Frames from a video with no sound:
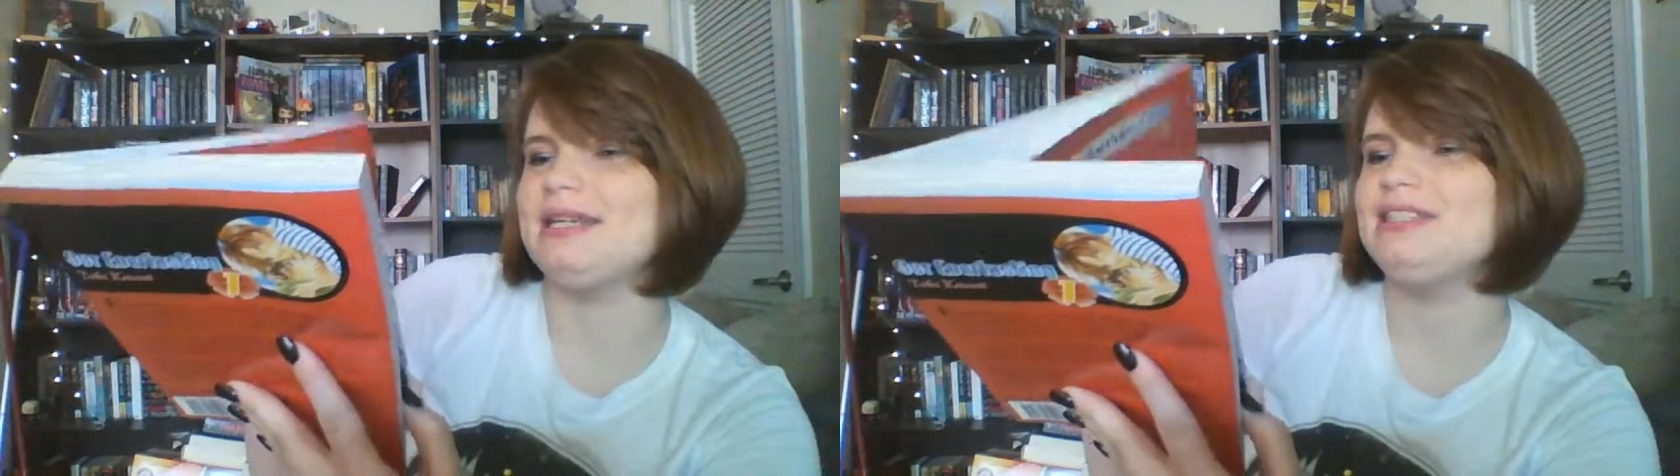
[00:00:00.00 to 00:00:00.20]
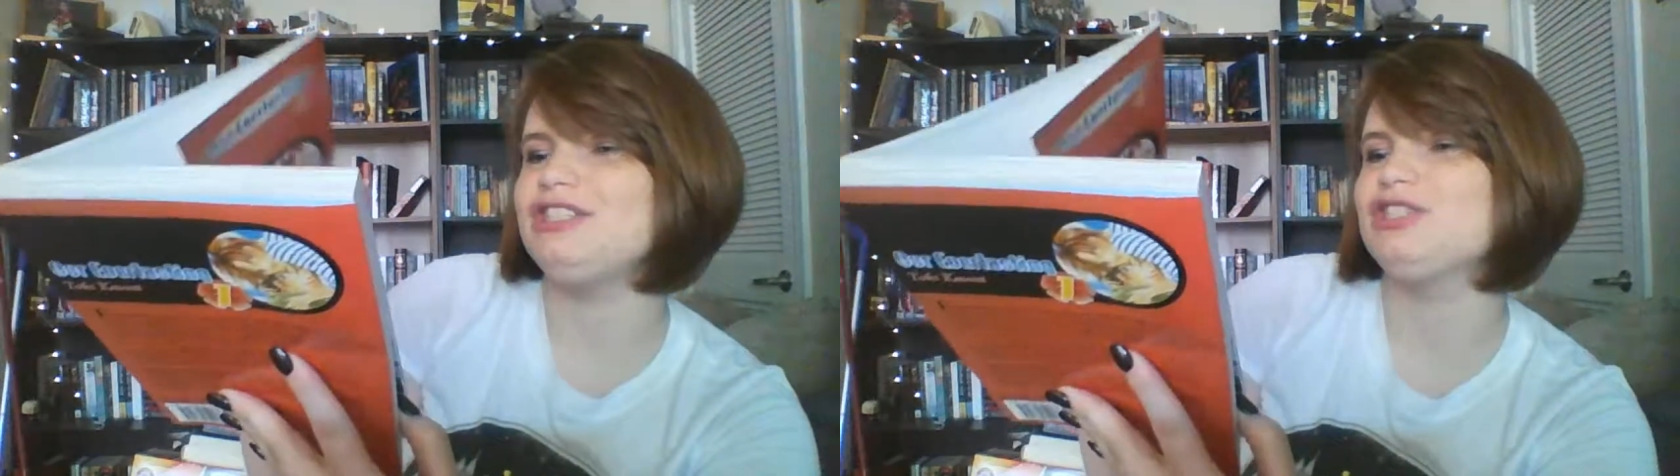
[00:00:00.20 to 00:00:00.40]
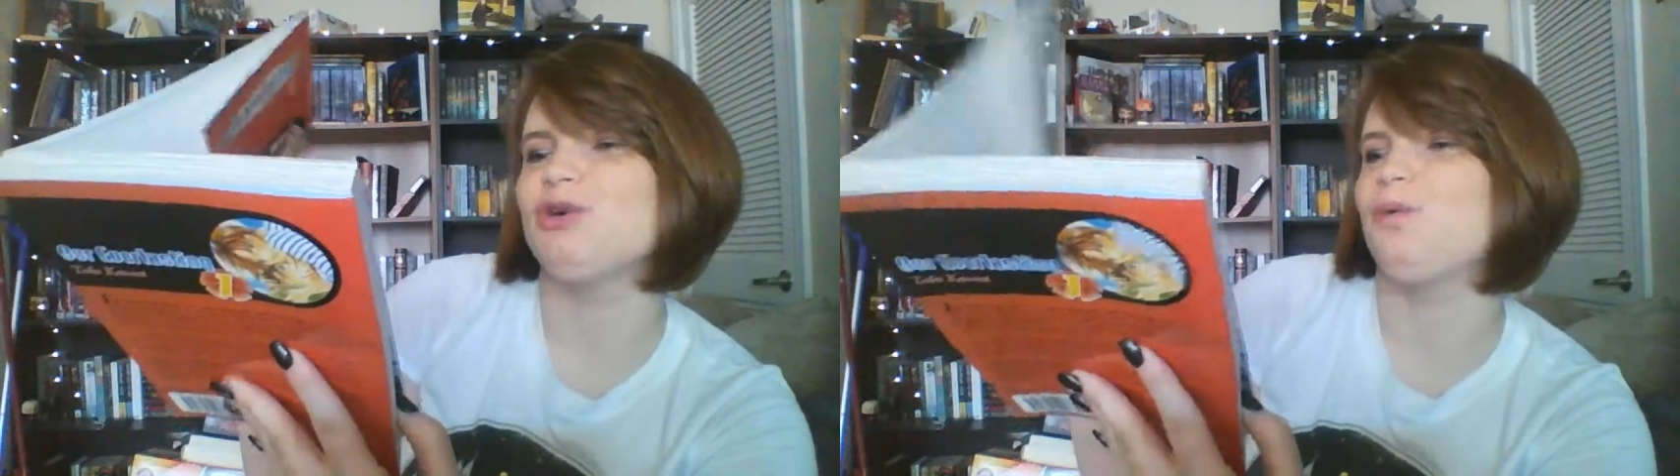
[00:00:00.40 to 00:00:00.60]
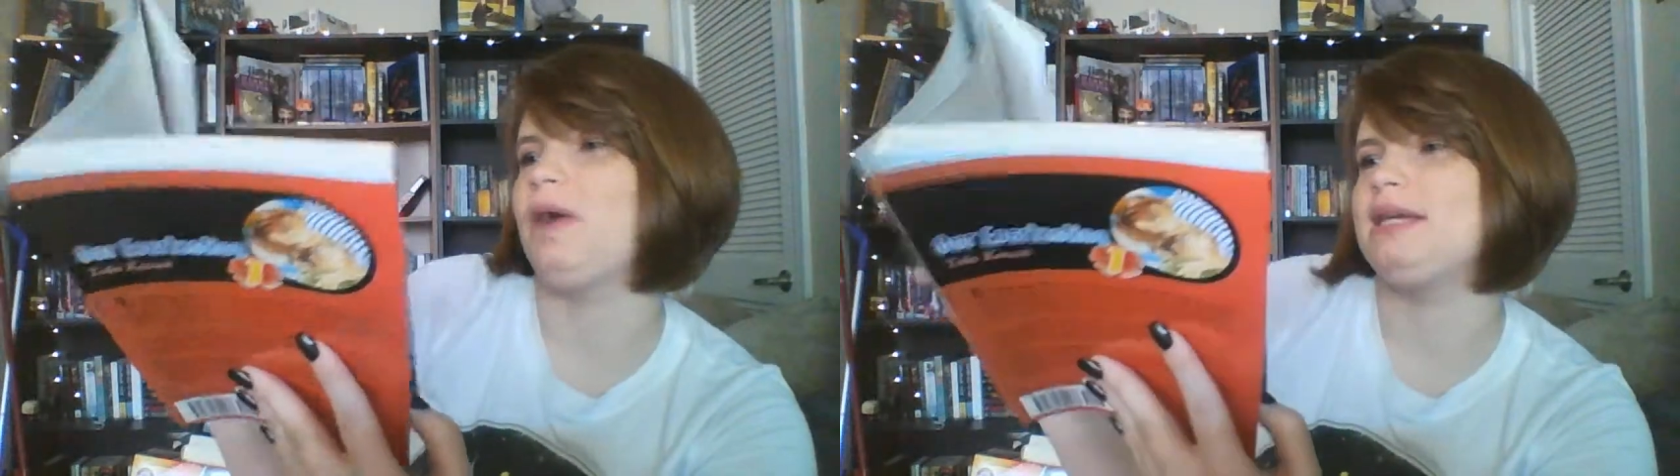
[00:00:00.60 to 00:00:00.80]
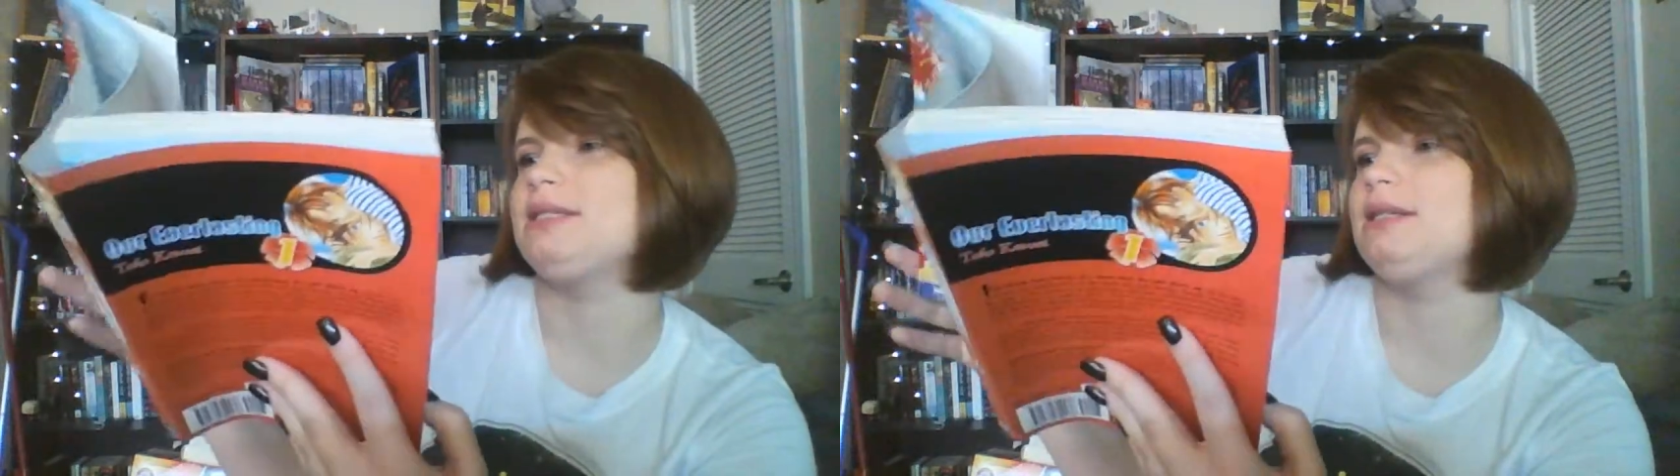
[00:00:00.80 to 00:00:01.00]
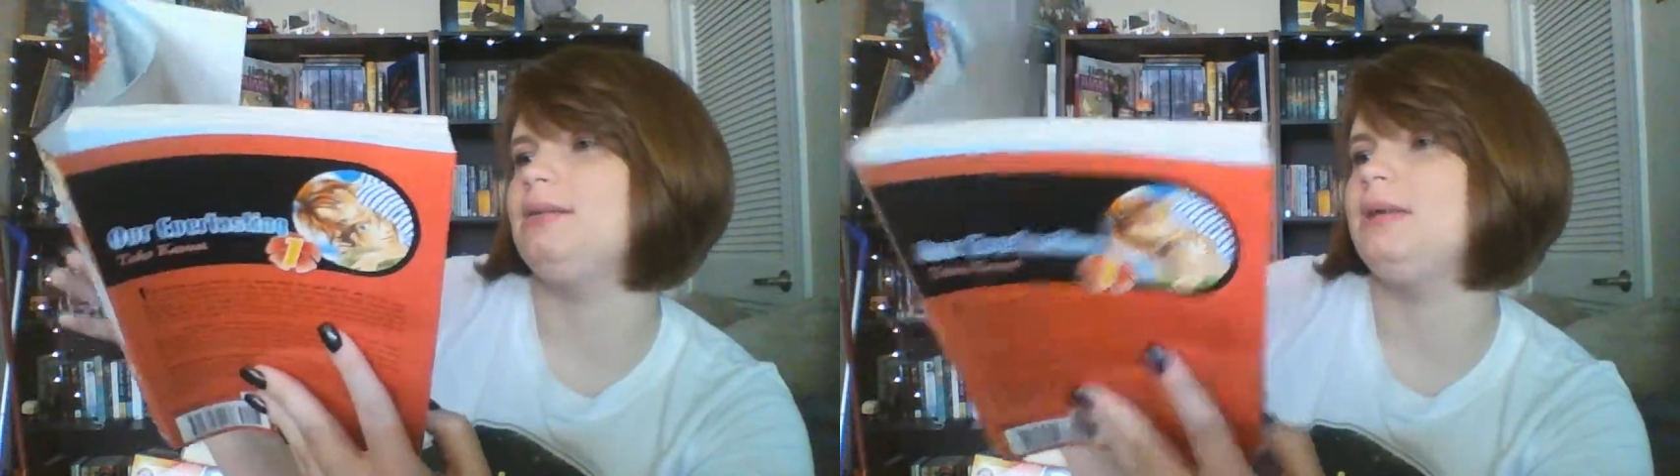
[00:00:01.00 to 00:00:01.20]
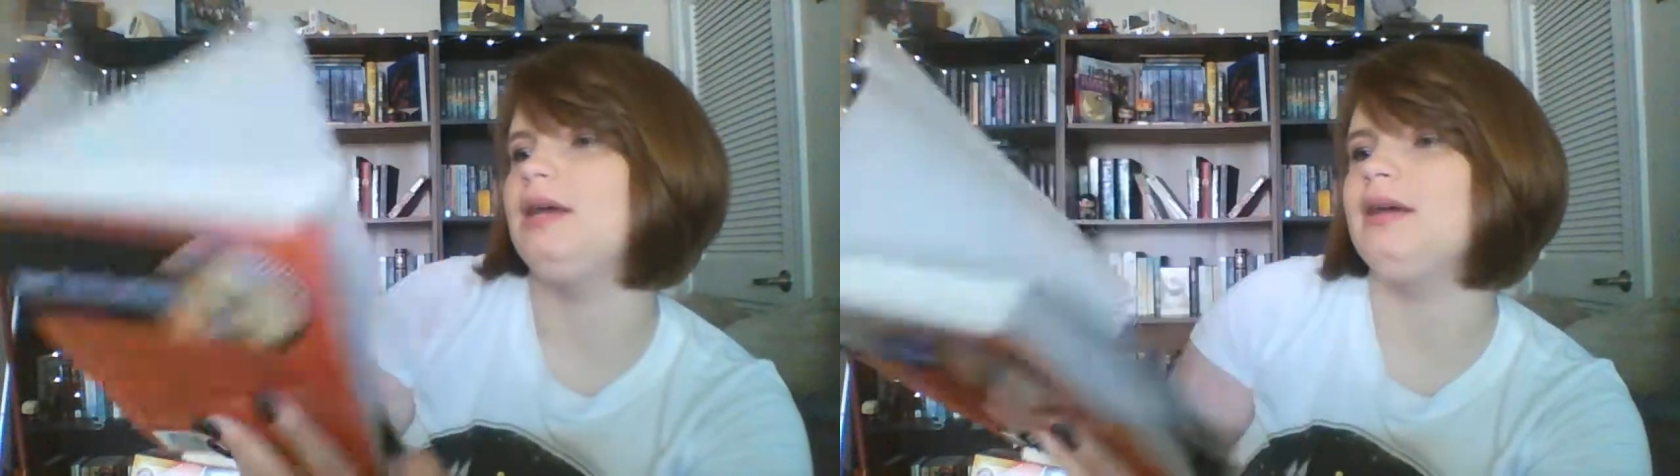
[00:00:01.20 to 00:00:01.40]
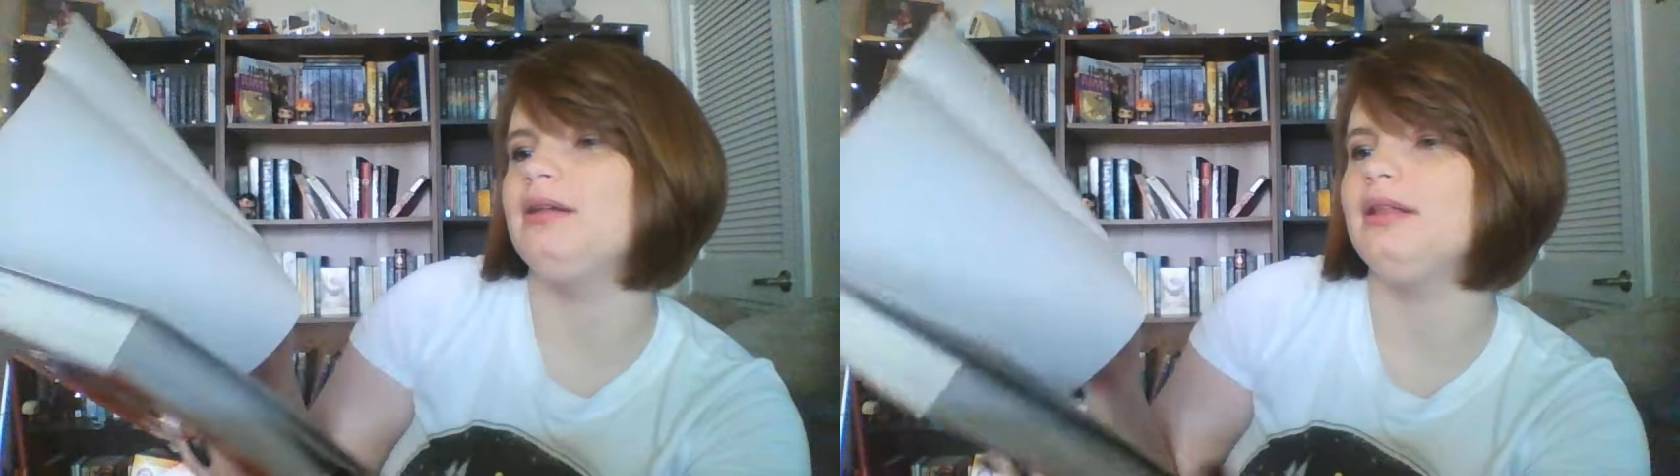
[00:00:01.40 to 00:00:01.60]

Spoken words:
That's just crazy to me.